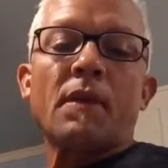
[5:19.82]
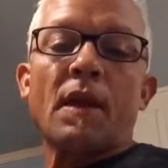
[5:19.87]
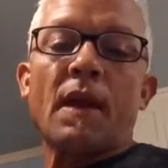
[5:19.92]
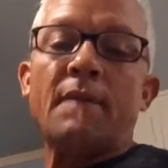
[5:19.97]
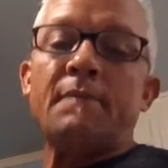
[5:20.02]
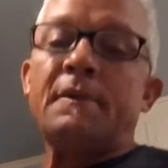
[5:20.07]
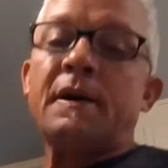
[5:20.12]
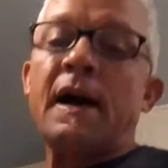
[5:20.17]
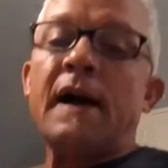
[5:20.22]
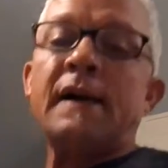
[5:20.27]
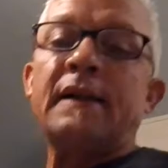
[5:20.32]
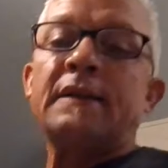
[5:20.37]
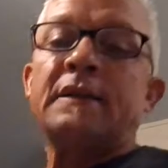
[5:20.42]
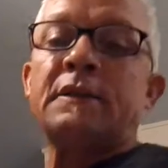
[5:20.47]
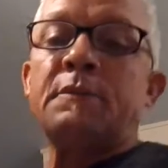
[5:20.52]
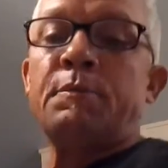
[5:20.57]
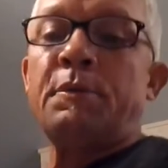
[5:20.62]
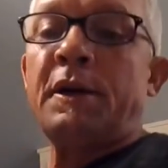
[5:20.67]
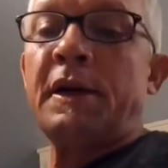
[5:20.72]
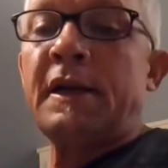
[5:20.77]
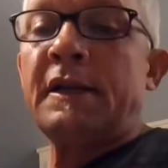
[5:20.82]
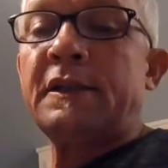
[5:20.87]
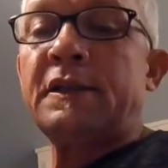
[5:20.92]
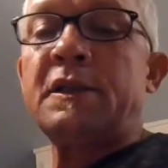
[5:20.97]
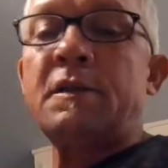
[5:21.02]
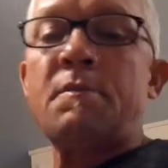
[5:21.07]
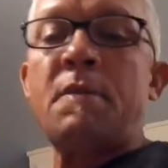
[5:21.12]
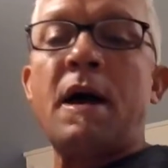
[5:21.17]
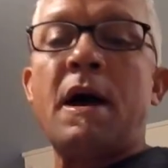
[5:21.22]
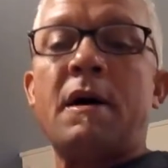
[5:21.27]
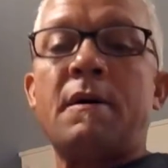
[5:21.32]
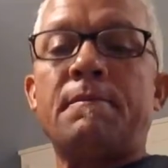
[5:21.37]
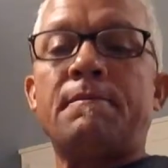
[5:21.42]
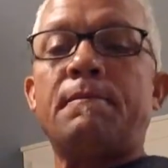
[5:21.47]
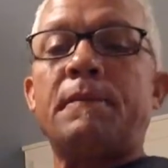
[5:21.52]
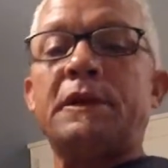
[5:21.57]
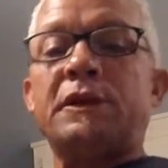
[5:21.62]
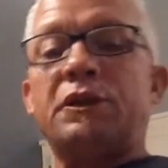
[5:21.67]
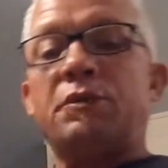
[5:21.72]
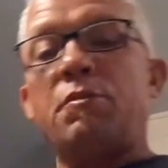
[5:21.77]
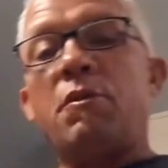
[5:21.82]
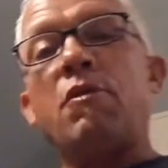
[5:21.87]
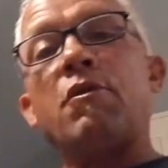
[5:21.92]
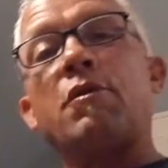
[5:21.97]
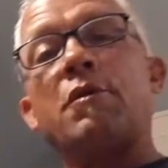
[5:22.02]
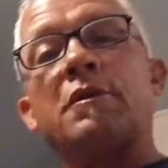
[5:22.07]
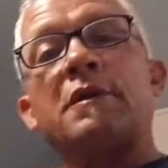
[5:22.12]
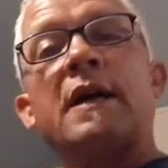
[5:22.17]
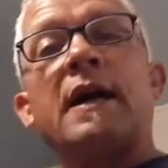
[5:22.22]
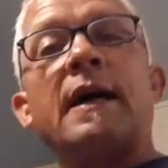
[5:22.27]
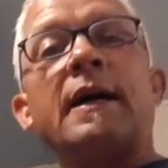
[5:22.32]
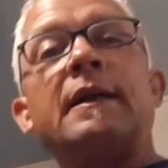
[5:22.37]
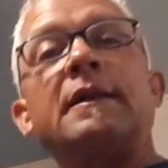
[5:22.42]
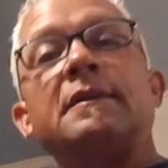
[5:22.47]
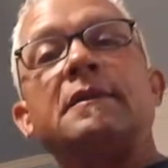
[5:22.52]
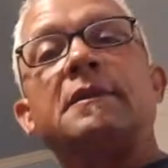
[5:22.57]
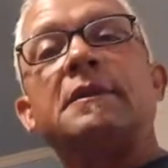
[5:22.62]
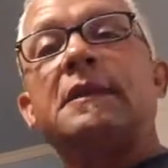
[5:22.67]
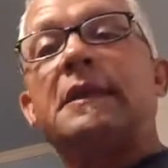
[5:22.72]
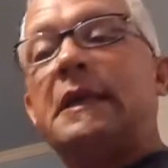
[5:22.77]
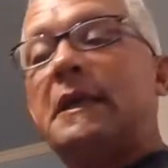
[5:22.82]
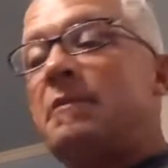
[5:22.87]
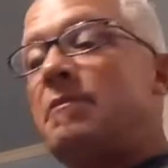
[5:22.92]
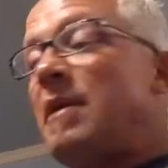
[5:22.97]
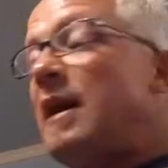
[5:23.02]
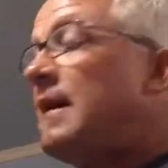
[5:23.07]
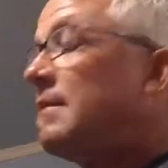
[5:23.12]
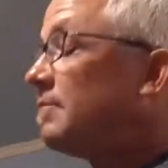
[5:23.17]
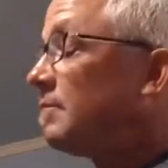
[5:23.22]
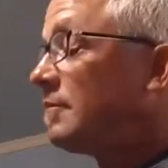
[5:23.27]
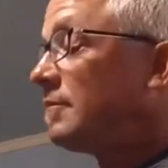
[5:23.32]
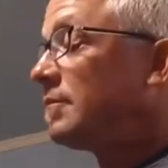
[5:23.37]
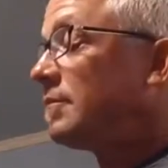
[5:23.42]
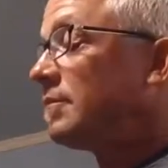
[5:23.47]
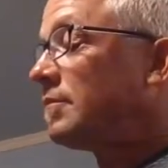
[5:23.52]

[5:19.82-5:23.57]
I'm kind of depressed about my smoker dying today, but